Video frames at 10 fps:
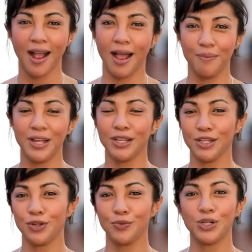I bet
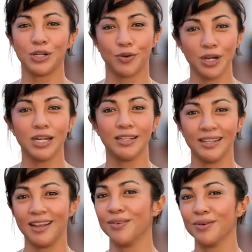you would agree that
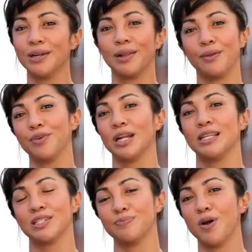they are really, really
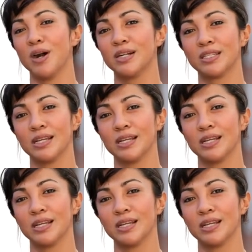smart,